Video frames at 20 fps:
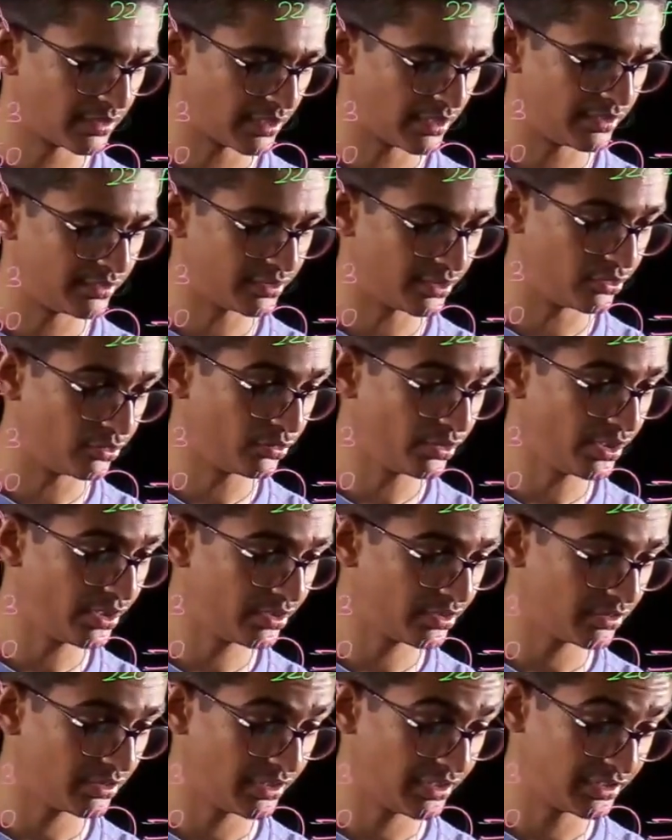And the
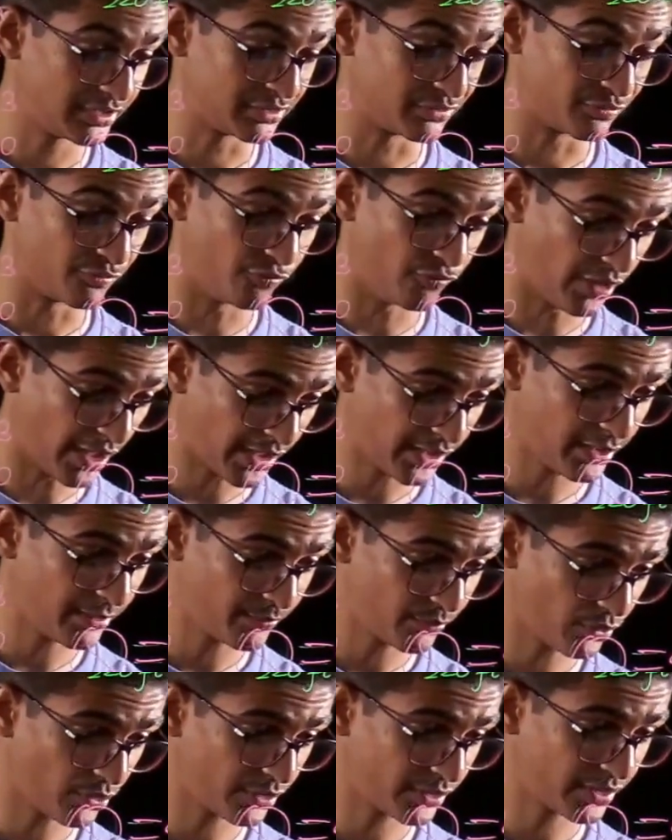unit is very
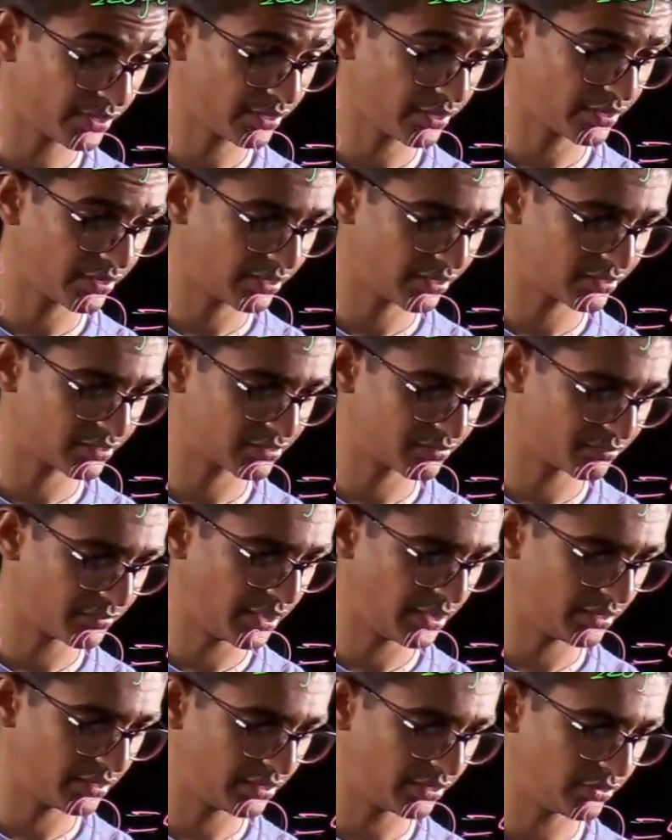important. It is
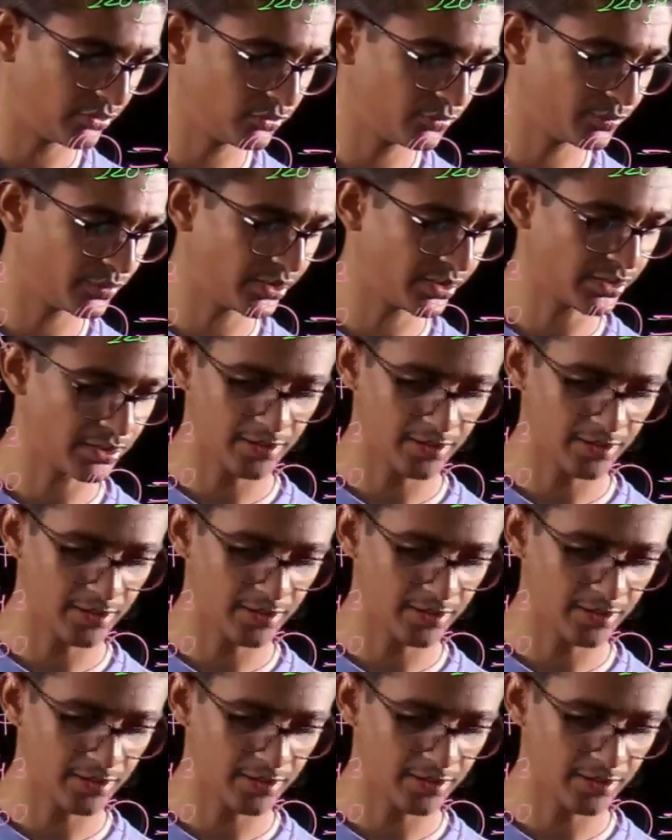BTU per